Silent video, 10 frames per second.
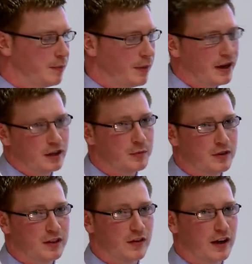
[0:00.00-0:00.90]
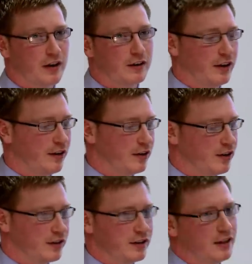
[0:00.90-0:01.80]
Pick a specific area that you're
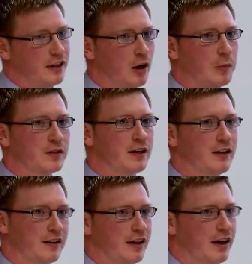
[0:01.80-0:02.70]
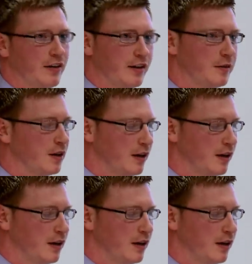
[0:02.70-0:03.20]
interested in and upskill in that area.